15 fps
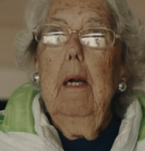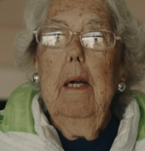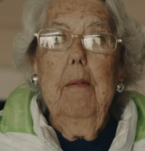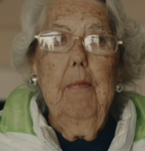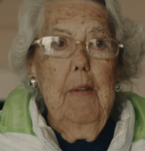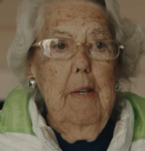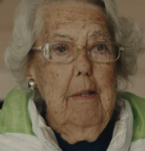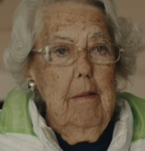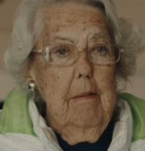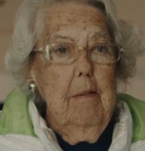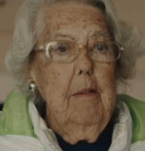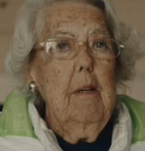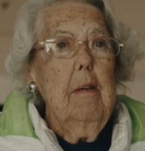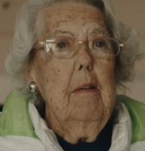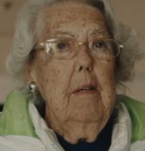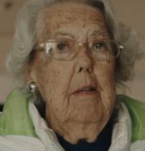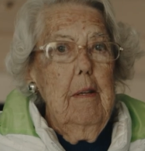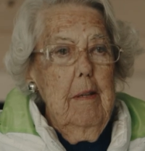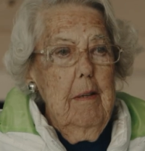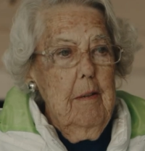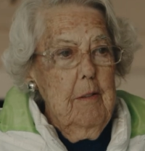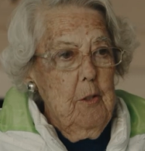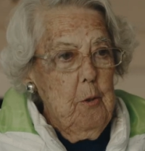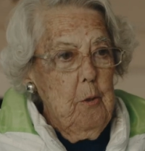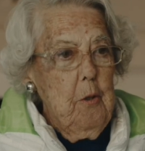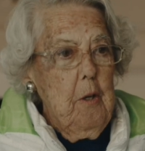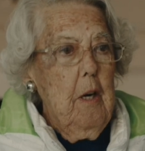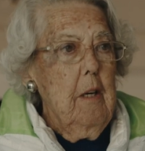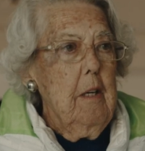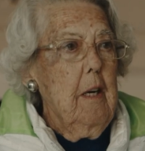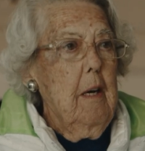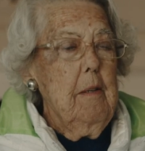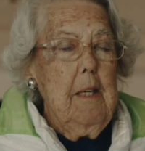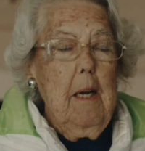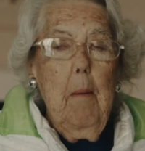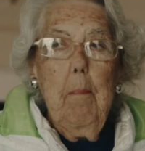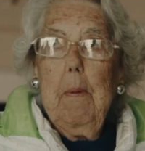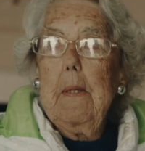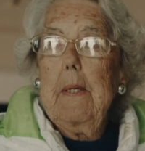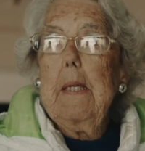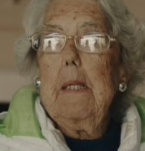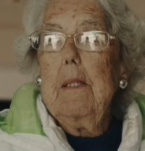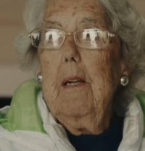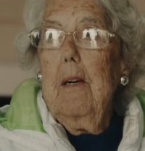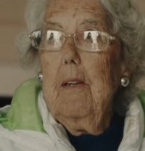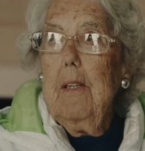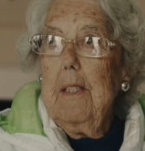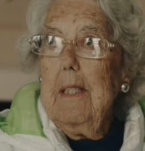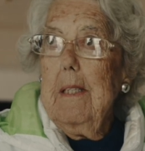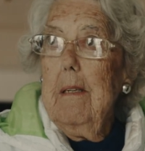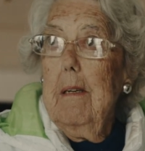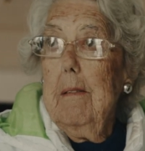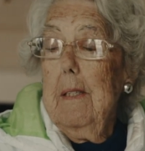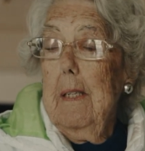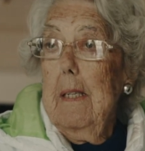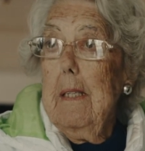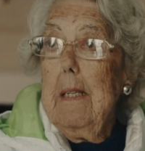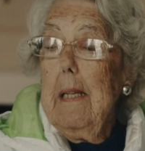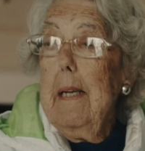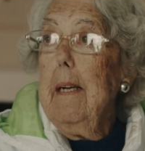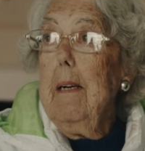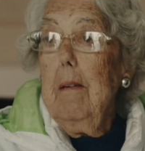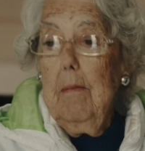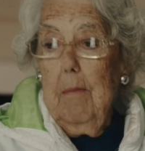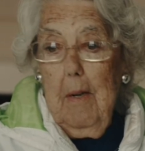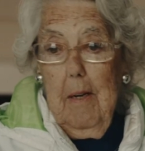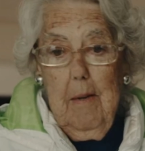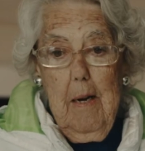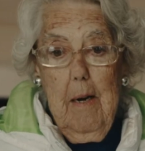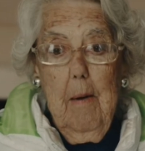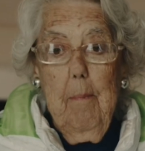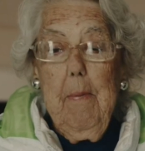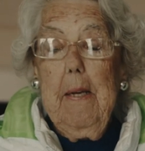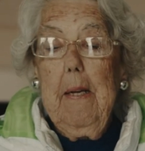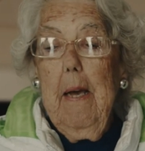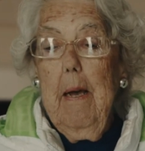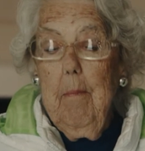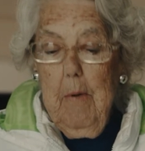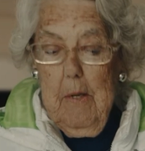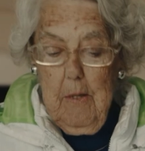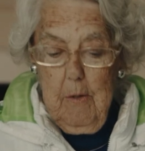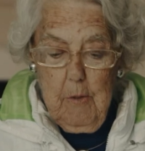And then a couple of days later, up he came with.